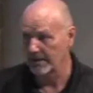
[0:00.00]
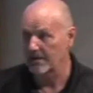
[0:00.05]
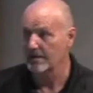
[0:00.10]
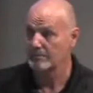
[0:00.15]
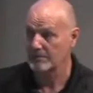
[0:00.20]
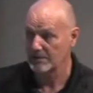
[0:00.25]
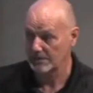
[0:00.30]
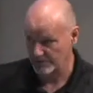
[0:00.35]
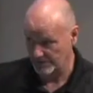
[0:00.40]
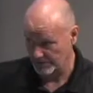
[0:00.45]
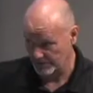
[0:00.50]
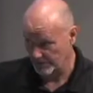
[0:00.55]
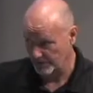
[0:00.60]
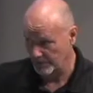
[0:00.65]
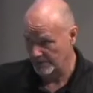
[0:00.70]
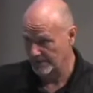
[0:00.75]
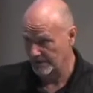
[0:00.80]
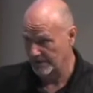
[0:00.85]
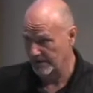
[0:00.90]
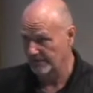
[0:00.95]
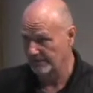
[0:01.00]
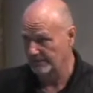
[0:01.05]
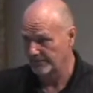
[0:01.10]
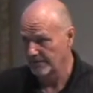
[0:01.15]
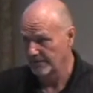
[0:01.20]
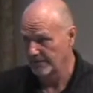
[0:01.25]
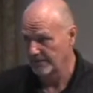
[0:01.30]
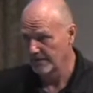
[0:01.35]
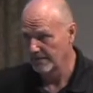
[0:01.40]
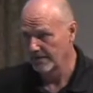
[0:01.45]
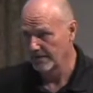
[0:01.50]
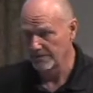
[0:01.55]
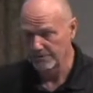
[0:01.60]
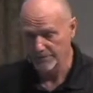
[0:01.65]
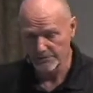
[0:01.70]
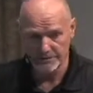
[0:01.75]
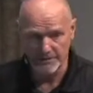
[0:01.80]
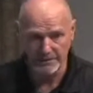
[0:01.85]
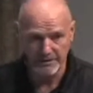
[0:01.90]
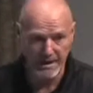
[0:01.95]
It means the source of.
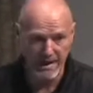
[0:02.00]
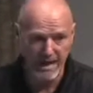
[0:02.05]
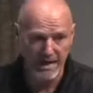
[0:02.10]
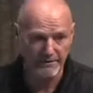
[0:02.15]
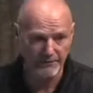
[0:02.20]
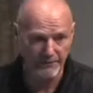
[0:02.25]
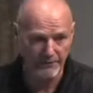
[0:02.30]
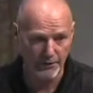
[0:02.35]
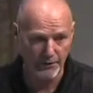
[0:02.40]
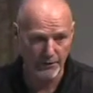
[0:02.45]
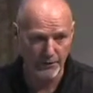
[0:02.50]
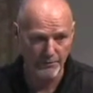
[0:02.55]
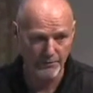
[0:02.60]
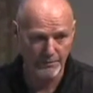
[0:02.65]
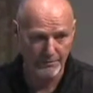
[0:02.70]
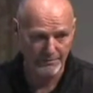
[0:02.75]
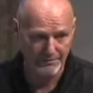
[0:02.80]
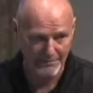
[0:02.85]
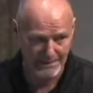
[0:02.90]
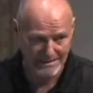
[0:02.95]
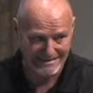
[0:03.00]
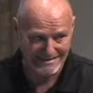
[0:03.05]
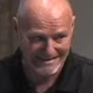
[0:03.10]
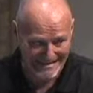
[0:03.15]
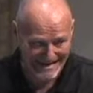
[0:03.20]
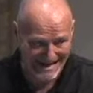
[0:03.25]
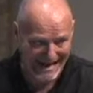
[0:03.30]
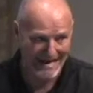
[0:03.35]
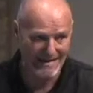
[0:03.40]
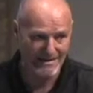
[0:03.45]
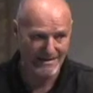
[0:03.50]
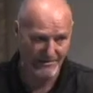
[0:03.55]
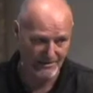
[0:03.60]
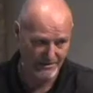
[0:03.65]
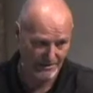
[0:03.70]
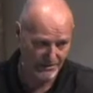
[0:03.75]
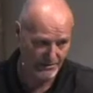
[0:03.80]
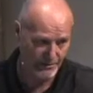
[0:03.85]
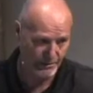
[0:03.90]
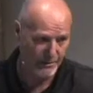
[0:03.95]
So the God of hope means God is
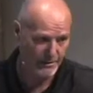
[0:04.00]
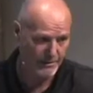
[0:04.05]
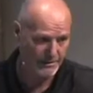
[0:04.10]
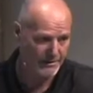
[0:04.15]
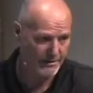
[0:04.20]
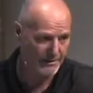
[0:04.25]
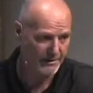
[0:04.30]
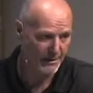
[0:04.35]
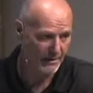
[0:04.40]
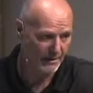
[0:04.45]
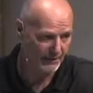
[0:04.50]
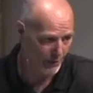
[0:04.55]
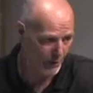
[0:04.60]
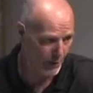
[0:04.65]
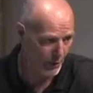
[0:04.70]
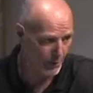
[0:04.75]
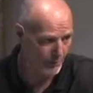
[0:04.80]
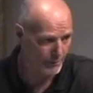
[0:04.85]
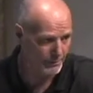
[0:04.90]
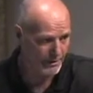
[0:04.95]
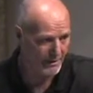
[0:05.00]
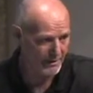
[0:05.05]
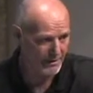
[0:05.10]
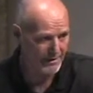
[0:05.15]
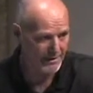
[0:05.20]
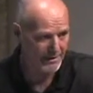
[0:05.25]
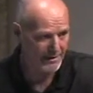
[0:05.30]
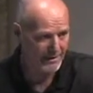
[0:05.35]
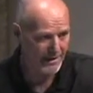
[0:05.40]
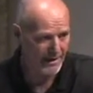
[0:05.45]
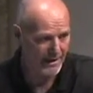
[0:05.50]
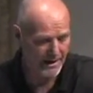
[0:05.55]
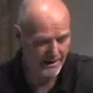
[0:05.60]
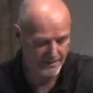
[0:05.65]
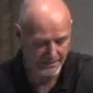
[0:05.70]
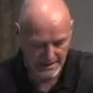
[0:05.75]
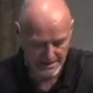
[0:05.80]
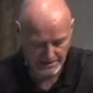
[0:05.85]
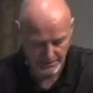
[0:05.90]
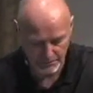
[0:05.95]
the source of hope. Uh,
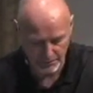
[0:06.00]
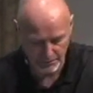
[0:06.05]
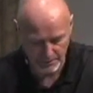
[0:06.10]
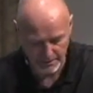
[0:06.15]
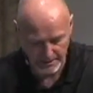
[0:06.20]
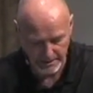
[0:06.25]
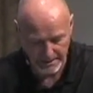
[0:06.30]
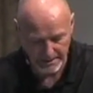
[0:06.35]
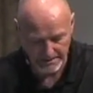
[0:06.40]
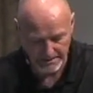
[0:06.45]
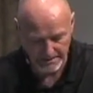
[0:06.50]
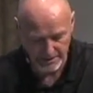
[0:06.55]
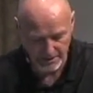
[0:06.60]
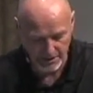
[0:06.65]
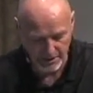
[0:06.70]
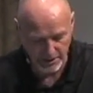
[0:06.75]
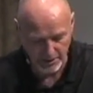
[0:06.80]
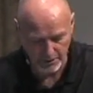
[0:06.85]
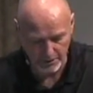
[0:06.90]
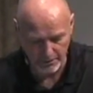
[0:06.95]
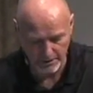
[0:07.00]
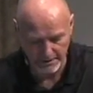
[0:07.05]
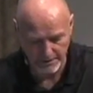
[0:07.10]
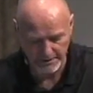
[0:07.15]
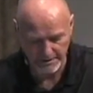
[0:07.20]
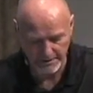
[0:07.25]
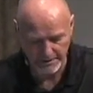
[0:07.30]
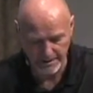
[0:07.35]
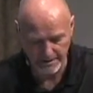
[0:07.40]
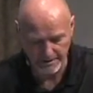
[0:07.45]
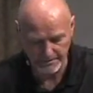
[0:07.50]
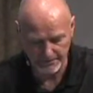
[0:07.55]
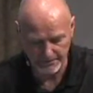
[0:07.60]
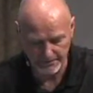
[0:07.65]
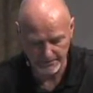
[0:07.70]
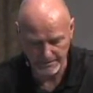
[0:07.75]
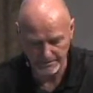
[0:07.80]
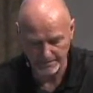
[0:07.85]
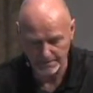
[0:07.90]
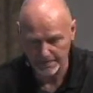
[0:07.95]
that's where it's all going to come
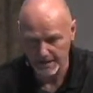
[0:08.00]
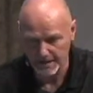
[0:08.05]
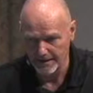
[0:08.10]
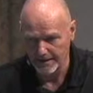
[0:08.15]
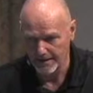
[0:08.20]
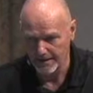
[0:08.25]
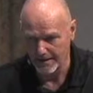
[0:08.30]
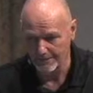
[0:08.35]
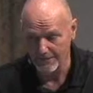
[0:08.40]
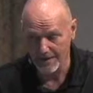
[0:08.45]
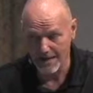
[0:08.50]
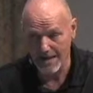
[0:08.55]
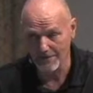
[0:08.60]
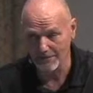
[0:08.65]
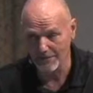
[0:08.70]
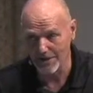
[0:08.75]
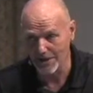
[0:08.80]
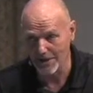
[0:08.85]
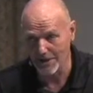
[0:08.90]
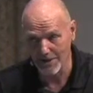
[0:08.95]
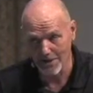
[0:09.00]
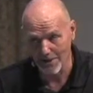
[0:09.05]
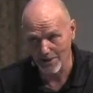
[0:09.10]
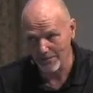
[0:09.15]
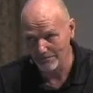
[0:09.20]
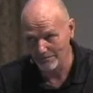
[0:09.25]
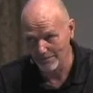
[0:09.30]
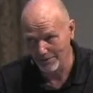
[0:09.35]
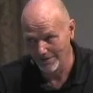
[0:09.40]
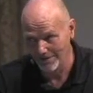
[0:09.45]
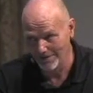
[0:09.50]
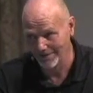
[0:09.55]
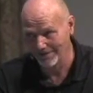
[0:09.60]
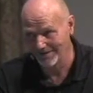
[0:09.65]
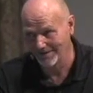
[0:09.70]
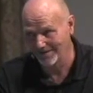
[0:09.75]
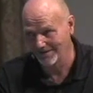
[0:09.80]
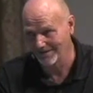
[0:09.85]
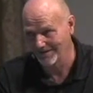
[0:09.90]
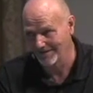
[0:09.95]
from. If I have any hope,
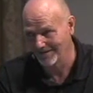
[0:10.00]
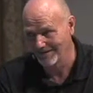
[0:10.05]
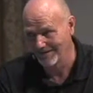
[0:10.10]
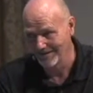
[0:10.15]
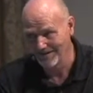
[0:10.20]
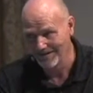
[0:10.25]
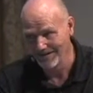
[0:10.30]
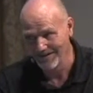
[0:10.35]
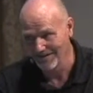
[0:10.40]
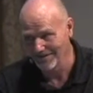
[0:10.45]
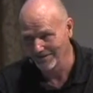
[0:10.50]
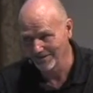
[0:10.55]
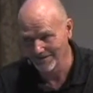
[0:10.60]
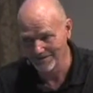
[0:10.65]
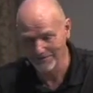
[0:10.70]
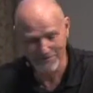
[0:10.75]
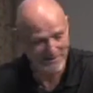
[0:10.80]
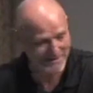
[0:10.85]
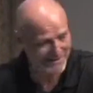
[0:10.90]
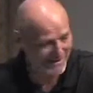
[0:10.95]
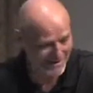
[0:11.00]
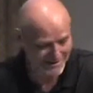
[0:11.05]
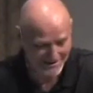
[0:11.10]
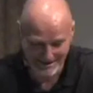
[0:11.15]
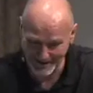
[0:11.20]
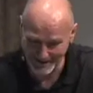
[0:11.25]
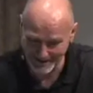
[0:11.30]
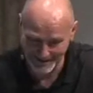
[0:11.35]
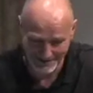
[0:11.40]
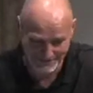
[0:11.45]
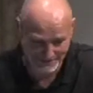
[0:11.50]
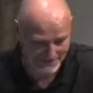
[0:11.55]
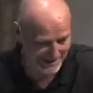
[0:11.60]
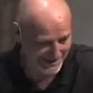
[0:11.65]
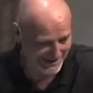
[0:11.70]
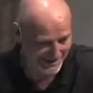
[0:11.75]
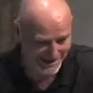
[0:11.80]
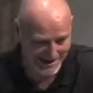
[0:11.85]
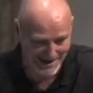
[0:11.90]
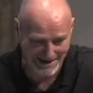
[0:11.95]
a living, not living
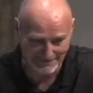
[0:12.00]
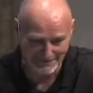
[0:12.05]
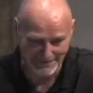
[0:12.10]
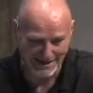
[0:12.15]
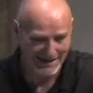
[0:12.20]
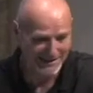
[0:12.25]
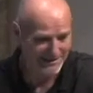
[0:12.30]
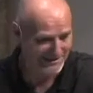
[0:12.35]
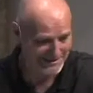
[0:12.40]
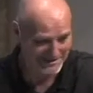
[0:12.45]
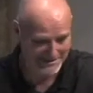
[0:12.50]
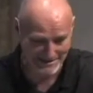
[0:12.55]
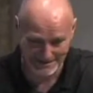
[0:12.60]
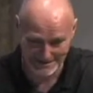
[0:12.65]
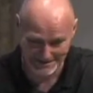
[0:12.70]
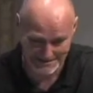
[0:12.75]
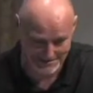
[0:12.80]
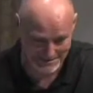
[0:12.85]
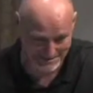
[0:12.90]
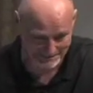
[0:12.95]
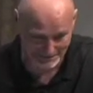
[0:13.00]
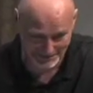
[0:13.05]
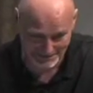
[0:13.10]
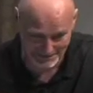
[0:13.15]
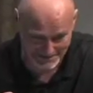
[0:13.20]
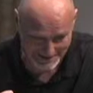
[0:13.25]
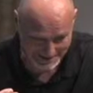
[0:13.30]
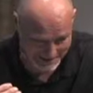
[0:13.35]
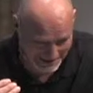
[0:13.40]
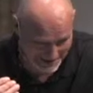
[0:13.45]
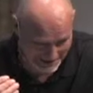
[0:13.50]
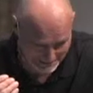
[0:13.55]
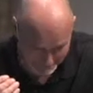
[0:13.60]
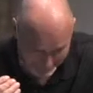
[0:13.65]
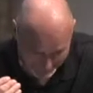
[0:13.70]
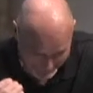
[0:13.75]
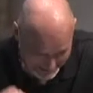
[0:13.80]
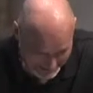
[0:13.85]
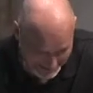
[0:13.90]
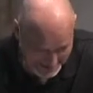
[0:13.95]
a life simply to
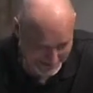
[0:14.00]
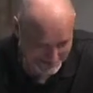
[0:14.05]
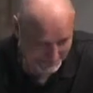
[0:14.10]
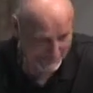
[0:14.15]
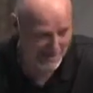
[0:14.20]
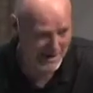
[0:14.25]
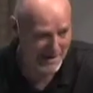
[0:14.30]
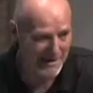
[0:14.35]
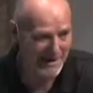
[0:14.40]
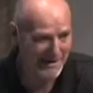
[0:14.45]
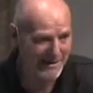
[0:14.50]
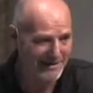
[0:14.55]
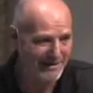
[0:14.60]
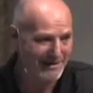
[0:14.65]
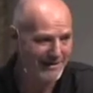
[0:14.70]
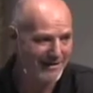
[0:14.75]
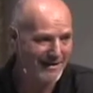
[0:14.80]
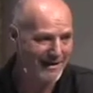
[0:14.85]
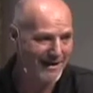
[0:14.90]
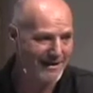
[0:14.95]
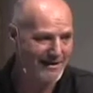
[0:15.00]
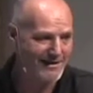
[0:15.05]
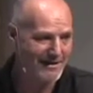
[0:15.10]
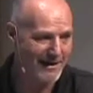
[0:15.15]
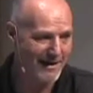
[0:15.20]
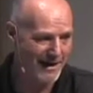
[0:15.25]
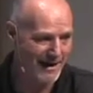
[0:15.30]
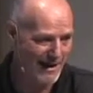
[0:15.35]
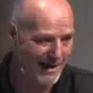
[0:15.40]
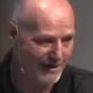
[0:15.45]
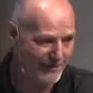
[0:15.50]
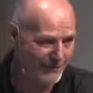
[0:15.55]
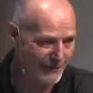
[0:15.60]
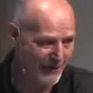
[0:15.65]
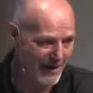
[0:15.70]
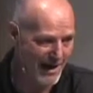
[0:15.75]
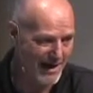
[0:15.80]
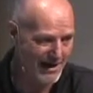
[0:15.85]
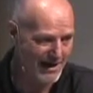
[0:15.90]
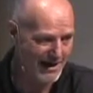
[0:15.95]
please me and to
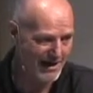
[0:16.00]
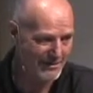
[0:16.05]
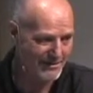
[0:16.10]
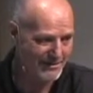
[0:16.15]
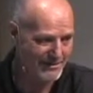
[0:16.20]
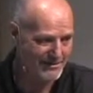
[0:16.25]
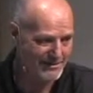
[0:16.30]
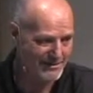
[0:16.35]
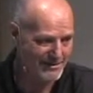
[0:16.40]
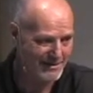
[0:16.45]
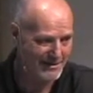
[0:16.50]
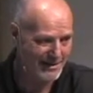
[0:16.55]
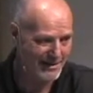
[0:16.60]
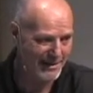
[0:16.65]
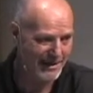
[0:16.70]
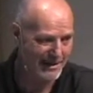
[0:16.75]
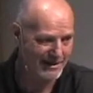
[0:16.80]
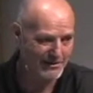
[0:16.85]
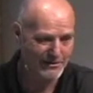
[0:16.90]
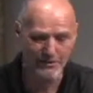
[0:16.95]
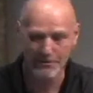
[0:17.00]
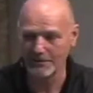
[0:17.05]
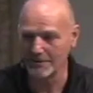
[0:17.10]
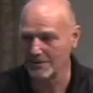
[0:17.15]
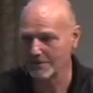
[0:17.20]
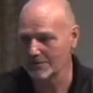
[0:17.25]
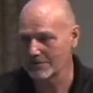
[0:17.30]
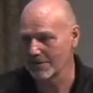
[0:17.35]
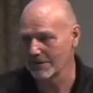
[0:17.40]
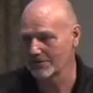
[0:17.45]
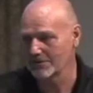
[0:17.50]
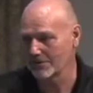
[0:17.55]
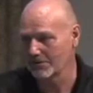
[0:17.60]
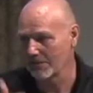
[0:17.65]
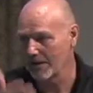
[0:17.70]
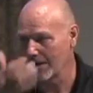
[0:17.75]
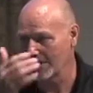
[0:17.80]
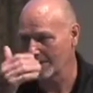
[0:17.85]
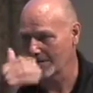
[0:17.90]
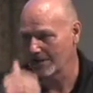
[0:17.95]
edify others and do it in such a
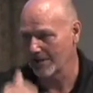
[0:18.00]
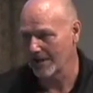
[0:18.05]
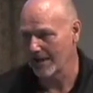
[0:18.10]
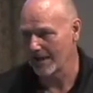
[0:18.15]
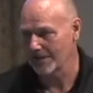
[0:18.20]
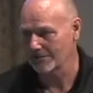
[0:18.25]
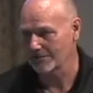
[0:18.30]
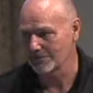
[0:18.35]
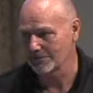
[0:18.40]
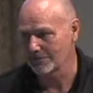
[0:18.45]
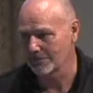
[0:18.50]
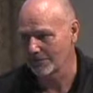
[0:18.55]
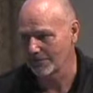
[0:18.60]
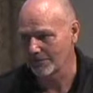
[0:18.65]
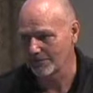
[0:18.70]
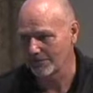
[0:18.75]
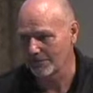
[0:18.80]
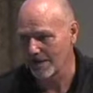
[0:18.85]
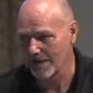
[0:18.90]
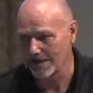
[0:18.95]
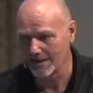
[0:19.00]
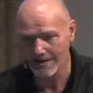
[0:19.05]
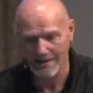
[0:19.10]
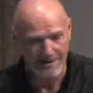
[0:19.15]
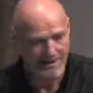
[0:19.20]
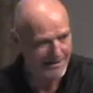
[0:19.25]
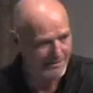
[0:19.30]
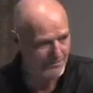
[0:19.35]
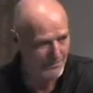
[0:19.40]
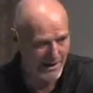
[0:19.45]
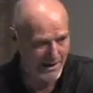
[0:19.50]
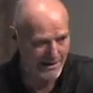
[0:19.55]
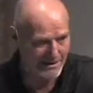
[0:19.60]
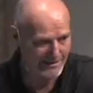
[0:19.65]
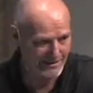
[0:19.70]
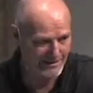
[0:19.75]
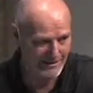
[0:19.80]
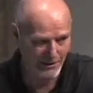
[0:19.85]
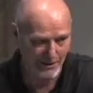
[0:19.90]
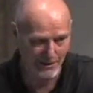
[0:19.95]
way that God is glorified,
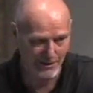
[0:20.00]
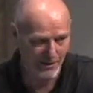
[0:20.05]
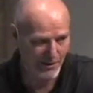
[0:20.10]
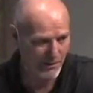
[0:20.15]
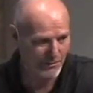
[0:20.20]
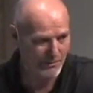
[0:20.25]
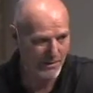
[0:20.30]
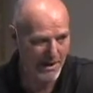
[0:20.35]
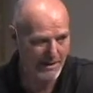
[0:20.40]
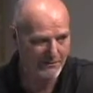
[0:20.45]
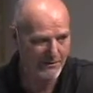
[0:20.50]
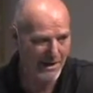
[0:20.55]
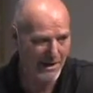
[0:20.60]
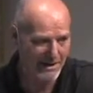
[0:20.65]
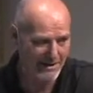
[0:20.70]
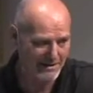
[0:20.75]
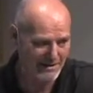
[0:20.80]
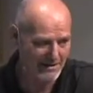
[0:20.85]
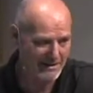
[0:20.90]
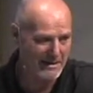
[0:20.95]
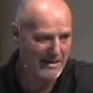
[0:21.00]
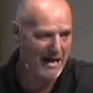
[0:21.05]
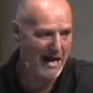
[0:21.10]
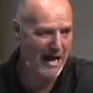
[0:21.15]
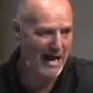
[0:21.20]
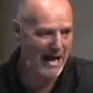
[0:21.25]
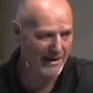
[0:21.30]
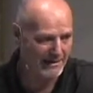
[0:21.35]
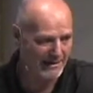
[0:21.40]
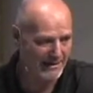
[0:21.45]
Man, the hope I've got is in God.